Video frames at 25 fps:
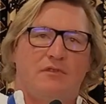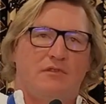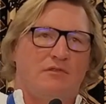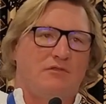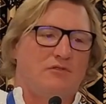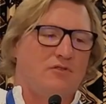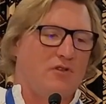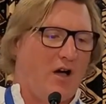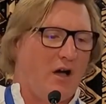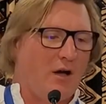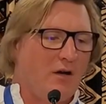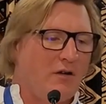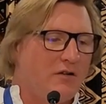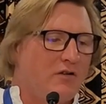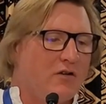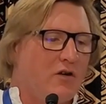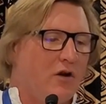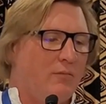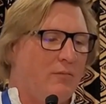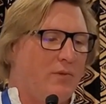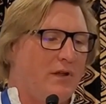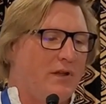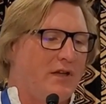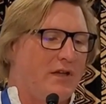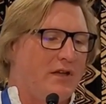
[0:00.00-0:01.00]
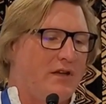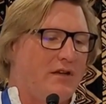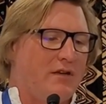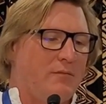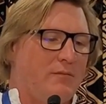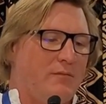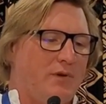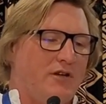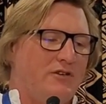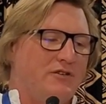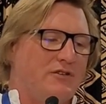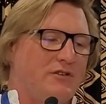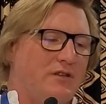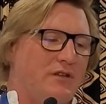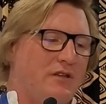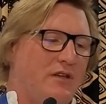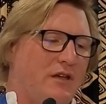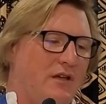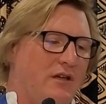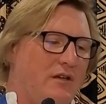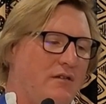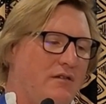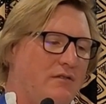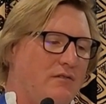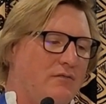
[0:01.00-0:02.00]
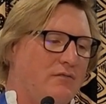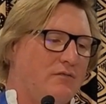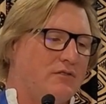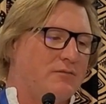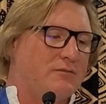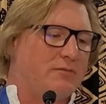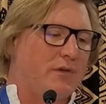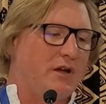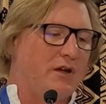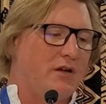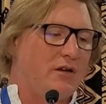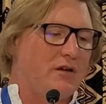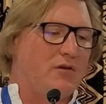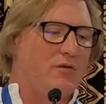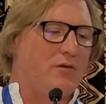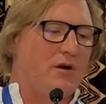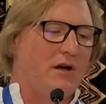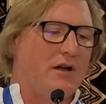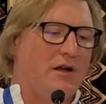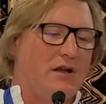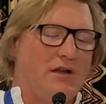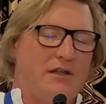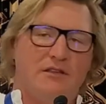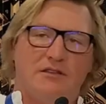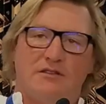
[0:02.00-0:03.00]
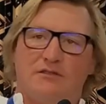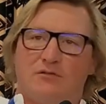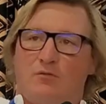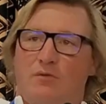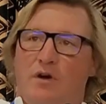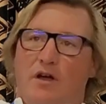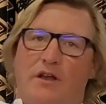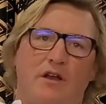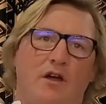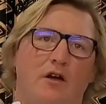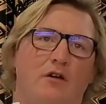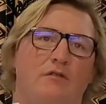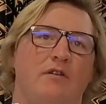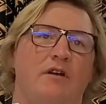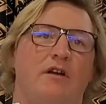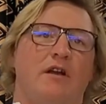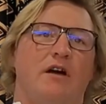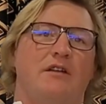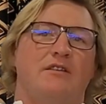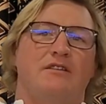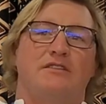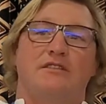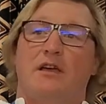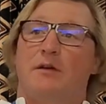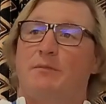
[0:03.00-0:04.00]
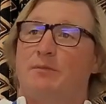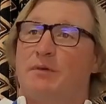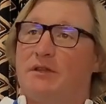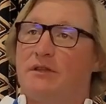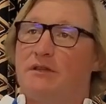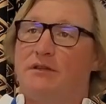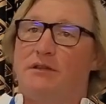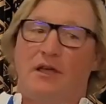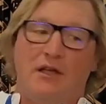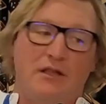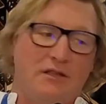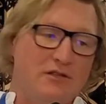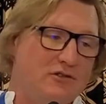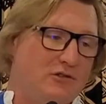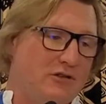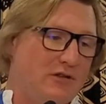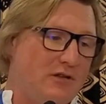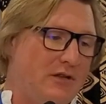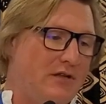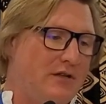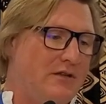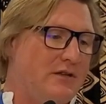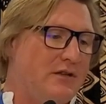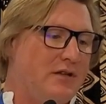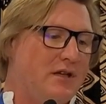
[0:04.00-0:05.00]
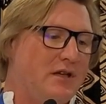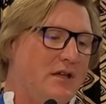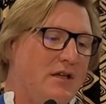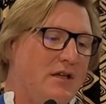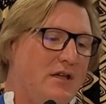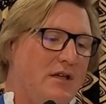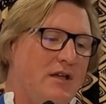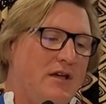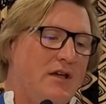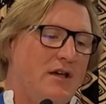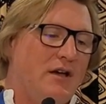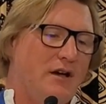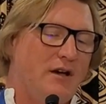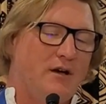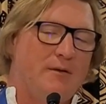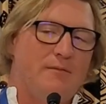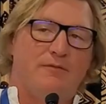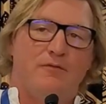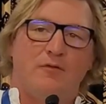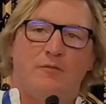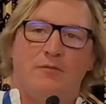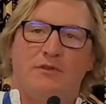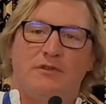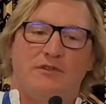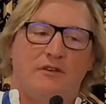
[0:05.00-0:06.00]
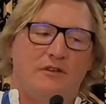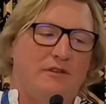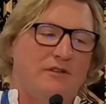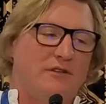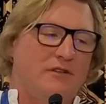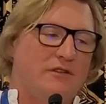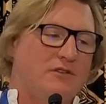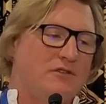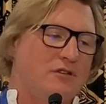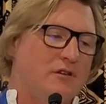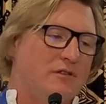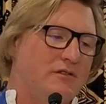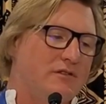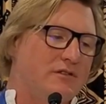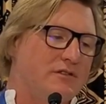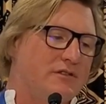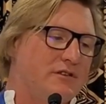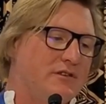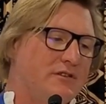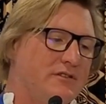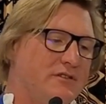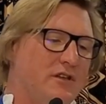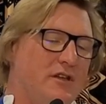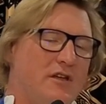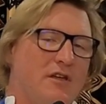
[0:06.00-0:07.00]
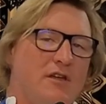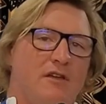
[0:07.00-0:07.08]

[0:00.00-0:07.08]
to uncomplicated inpatient care, which may require at least one overnight stay, potentially, for maternity services.